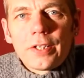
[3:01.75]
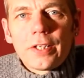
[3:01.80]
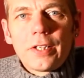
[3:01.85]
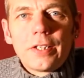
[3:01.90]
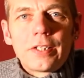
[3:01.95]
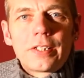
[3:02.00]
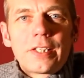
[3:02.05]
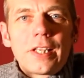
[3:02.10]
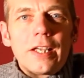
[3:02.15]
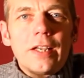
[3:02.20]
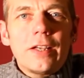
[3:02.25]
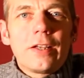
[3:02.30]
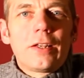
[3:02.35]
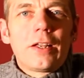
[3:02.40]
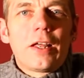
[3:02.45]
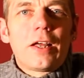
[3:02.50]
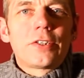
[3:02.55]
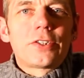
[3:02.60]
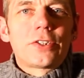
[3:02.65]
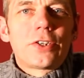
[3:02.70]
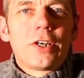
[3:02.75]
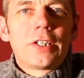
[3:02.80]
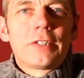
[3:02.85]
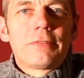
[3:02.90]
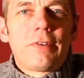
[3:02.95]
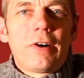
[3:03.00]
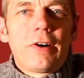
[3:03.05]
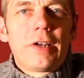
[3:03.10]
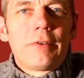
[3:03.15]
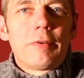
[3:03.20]
until I tried to
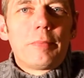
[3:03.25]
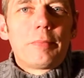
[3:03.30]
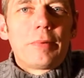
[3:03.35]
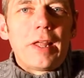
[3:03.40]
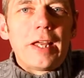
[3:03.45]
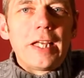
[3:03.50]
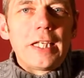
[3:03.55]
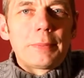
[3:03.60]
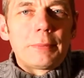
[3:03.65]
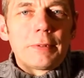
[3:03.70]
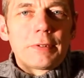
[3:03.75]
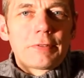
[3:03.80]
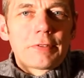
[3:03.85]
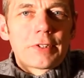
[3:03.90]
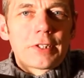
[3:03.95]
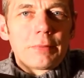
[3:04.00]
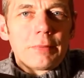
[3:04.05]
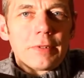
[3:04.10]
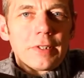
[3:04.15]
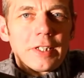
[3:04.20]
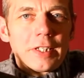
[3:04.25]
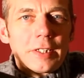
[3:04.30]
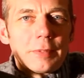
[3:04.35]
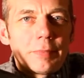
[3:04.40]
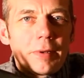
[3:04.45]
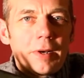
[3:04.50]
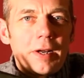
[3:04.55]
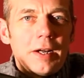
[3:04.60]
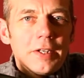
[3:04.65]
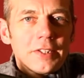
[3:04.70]
find replacements for some of these
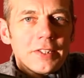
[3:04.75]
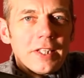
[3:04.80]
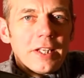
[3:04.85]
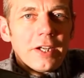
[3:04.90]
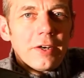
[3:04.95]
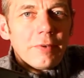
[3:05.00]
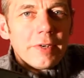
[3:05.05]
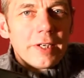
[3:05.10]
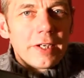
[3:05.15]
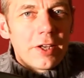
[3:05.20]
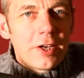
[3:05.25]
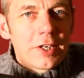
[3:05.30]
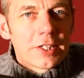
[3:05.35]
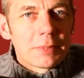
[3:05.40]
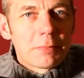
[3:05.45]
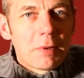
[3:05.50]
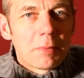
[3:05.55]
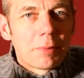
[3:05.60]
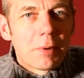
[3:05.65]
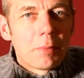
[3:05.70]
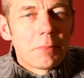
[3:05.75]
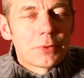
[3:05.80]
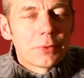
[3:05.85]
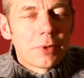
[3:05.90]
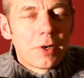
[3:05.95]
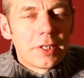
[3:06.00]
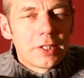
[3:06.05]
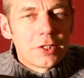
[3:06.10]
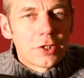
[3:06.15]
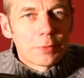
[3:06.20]
parts, and then I realised that my problems were
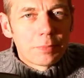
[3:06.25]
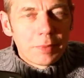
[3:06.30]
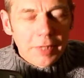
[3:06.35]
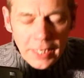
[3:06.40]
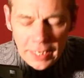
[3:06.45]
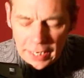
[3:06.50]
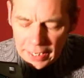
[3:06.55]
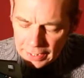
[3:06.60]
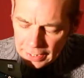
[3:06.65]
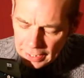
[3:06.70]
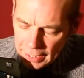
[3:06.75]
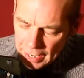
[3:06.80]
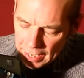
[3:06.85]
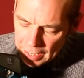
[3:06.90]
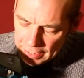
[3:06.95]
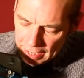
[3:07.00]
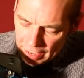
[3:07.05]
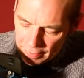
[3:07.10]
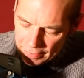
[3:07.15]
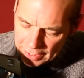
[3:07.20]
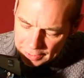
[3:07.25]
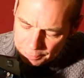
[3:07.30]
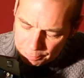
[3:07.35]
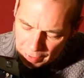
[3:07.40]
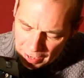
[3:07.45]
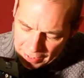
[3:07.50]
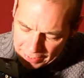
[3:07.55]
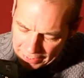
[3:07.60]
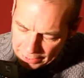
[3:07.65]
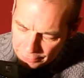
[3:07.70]
only just beginning. Now these
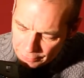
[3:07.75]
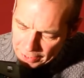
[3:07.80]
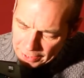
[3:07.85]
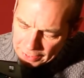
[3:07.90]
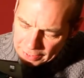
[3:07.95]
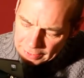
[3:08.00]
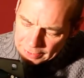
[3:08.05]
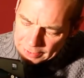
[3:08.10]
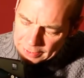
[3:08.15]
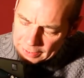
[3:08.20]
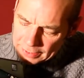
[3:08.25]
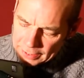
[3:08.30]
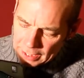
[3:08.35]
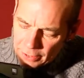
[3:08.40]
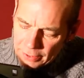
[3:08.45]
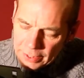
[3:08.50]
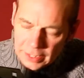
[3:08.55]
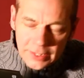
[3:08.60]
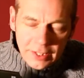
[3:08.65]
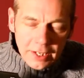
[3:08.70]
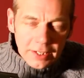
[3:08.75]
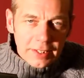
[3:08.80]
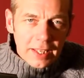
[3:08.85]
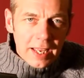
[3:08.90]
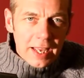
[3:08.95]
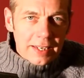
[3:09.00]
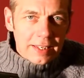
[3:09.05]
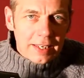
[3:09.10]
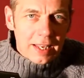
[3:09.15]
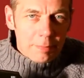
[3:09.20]
backing rings that go inside the
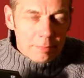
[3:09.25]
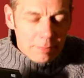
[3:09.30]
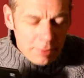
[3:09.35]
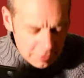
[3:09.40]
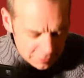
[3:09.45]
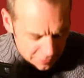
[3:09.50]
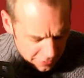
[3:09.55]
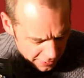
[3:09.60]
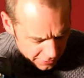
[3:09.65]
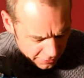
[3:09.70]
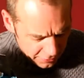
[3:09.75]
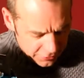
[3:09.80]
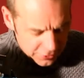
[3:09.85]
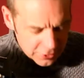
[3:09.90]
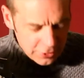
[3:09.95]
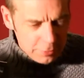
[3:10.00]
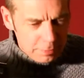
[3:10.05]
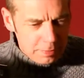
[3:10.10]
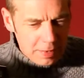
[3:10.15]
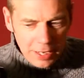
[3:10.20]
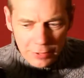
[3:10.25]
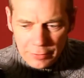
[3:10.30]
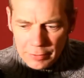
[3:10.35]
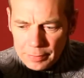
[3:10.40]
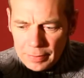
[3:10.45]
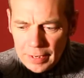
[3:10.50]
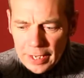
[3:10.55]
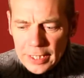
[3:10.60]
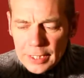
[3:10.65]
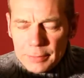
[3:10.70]
headlamp pod, they're not too bad.
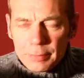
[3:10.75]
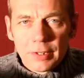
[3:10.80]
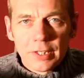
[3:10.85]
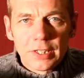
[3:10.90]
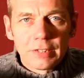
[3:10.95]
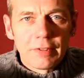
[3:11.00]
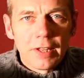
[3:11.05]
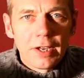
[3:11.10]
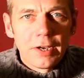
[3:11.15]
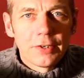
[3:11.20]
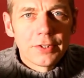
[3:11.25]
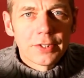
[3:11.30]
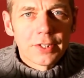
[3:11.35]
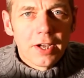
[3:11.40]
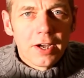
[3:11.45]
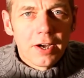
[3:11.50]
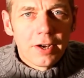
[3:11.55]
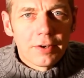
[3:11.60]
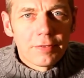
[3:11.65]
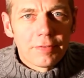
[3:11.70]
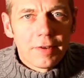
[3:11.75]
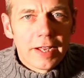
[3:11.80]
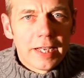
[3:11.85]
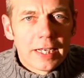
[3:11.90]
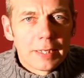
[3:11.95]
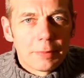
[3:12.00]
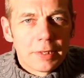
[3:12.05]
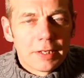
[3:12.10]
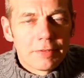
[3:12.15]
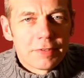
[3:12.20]
Replacements of those are
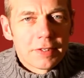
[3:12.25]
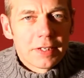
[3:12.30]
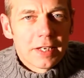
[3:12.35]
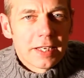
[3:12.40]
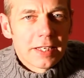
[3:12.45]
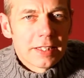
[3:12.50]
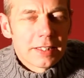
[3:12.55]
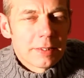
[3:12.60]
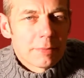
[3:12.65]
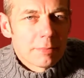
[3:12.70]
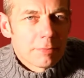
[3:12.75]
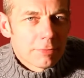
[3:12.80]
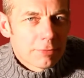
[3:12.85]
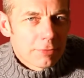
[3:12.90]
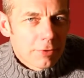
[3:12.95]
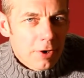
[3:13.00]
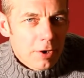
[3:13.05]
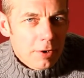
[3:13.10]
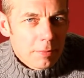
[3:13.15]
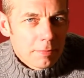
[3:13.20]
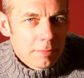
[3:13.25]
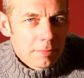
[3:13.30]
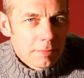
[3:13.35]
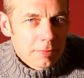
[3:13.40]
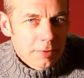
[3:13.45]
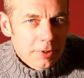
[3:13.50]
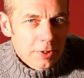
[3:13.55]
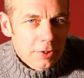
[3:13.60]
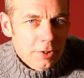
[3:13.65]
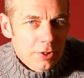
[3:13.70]
available if you need them from
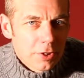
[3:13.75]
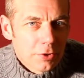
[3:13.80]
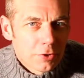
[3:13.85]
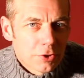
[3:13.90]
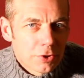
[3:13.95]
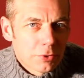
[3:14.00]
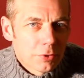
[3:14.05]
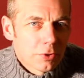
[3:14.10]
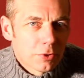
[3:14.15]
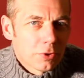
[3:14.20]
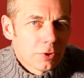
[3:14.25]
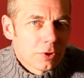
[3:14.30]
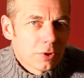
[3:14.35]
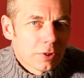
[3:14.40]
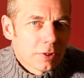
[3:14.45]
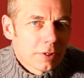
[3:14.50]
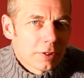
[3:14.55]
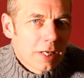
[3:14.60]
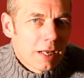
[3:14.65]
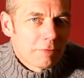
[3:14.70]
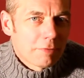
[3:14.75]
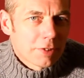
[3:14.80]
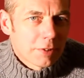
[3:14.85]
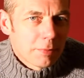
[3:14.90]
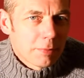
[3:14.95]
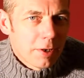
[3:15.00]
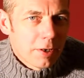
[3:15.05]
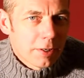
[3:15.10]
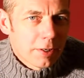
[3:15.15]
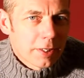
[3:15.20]
your usual
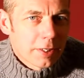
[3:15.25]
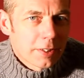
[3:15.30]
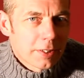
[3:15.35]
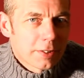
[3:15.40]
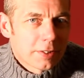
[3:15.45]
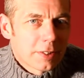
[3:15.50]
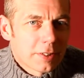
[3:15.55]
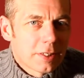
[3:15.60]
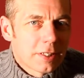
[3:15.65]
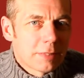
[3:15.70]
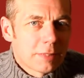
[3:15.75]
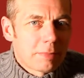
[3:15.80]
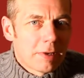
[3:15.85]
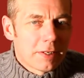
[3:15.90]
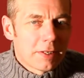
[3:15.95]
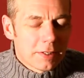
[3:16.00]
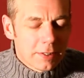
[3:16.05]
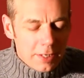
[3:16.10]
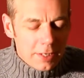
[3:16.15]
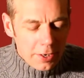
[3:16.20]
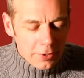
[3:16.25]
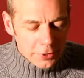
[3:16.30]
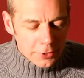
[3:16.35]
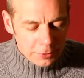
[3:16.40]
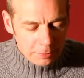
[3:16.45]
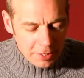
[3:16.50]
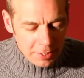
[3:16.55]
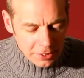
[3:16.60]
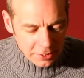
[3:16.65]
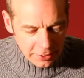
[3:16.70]
aftermarket independent Lotus
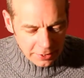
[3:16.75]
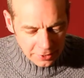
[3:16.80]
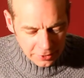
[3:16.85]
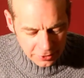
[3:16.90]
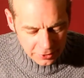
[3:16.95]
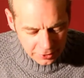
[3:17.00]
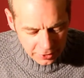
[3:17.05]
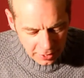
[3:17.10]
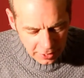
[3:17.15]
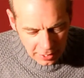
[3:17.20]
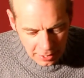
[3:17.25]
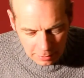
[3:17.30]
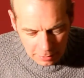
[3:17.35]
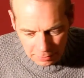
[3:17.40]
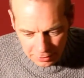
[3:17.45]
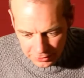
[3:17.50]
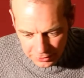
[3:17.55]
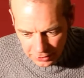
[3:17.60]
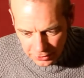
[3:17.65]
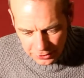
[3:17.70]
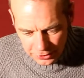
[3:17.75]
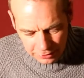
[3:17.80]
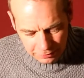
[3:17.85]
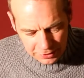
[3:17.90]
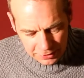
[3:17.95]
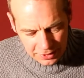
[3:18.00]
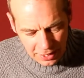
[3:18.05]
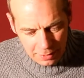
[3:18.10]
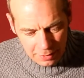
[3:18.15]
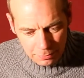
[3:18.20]
specialists. But the other stuff is
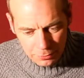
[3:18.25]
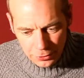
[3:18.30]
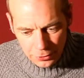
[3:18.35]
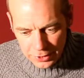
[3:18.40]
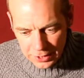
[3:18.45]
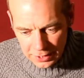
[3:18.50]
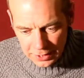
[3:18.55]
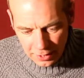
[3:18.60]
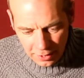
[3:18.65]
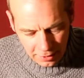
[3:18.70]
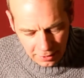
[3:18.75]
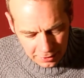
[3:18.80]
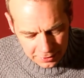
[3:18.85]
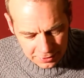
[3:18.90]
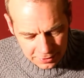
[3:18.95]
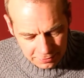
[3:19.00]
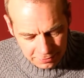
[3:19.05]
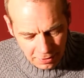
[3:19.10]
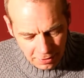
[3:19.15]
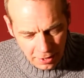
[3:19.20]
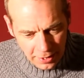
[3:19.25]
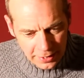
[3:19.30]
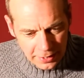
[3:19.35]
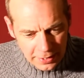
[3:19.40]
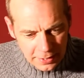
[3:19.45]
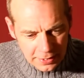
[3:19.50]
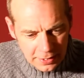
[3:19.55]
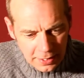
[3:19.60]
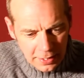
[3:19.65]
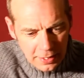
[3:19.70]
getting pretty hard to
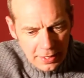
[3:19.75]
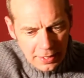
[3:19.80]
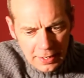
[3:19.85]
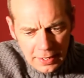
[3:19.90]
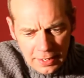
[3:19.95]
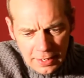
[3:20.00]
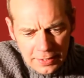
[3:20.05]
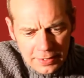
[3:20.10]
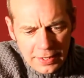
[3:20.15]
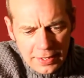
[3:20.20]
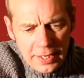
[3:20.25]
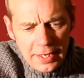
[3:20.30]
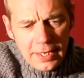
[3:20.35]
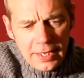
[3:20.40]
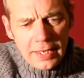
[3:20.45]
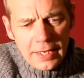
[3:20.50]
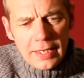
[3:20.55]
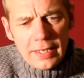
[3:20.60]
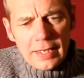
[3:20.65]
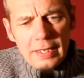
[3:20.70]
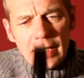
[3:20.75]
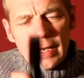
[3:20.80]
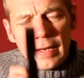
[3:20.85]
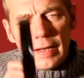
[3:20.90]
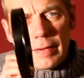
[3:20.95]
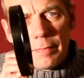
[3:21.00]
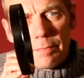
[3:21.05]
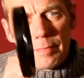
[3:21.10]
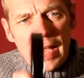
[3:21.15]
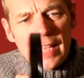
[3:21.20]
find. The
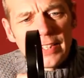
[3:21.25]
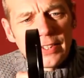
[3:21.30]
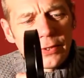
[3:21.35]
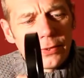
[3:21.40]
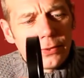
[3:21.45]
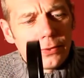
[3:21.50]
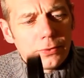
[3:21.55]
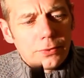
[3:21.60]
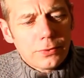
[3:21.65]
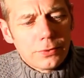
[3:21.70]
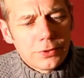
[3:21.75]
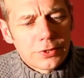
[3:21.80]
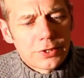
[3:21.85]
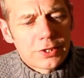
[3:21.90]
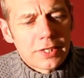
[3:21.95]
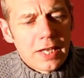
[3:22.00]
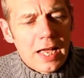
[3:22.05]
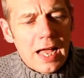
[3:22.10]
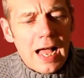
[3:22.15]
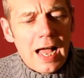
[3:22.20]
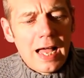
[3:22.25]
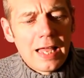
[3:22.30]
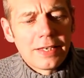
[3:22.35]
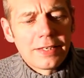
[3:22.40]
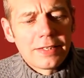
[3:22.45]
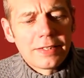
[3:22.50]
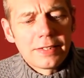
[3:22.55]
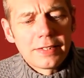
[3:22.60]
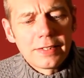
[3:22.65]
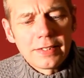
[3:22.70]
bezels
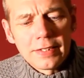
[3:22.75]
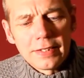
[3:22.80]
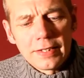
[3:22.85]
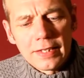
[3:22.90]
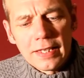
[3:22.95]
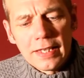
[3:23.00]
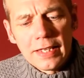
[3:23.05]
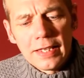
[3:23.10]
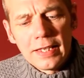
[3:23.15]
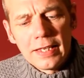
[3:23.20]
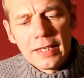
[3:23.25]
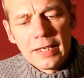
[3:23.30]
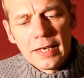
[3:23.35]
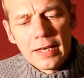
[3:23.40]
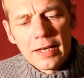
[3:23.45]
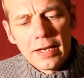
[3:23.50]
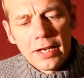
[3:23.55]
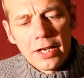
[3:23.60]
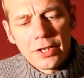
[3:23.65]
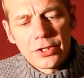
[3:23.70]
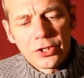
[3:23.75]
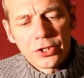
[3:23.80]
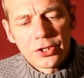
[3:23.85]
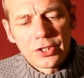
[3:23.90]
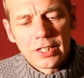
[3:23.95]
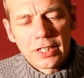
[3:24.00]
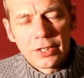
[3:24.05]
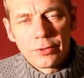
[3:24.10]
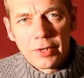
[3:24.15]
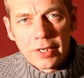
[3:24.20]
and the
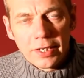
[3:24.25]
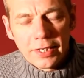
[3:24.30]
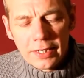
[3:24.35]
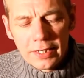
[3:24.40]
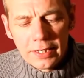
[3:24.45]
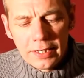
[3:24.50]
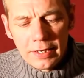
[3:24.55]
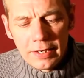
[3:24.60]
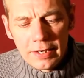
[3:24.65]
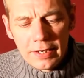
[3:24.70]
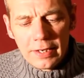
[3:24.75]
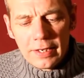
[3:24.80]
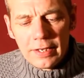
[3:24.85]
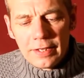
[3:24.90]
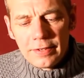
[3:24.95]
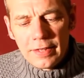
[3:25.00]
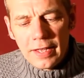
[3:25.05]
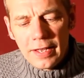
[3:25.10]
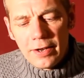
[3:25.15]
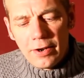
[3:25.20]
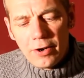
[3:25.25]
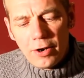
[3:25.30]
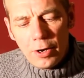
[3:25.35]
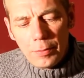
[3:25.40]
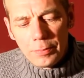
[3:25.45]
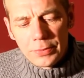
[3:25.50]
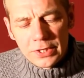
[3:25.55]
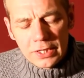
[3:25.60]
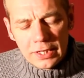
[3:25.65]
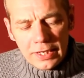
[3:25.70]
adjusting ring, they are
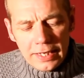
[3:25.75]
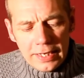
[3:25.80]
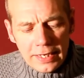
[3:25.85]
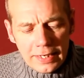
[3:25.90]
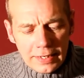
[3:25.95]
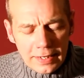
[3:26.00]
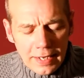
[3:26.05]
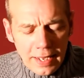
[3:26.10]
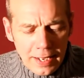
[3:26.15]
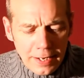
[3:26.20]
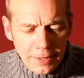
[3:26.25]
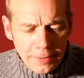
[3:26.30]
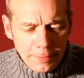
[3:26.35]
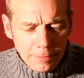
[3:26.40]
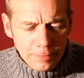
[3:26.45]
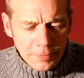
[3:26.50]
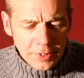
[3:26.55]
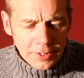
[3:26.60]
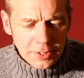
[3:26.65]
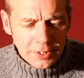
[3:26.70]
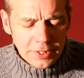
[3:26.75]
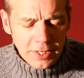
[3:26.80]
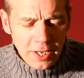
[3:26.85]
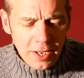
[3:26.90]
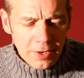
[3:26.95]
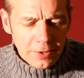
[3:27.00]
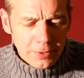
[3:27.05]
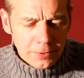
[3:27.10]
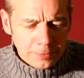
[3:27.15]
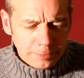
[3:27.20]
obsolete now.
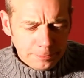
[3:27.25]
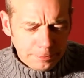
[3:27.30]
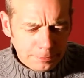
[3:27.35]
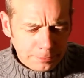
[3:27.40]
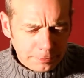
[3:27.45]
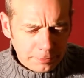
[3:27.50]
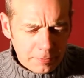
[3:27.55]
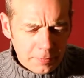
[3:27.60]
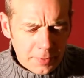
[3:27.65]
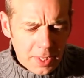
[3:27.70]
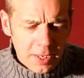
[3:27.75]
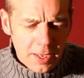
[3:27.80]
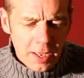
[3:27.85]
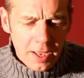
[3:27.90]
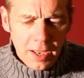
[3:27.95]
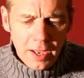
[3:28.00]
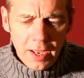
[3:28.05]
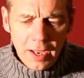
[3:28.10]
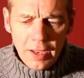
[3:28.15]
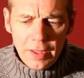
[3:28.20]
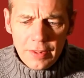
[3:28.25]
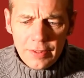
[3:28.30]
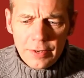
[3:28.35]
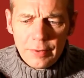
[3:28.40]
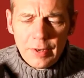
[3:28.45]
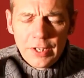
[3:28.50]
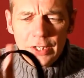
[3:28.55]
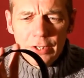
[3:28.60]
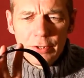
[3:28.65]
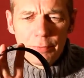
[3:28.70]
So the original